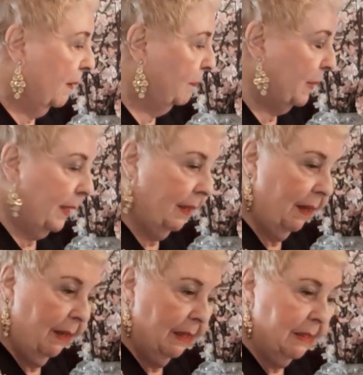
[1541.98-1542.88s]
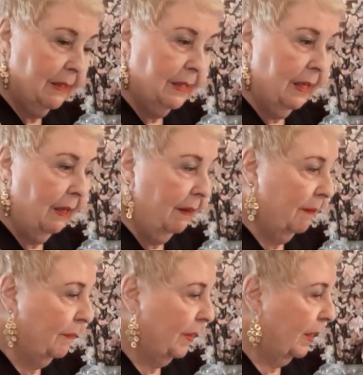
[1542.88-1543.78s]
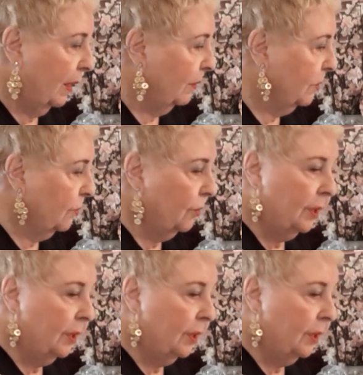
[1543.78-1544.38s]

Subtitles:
because sooner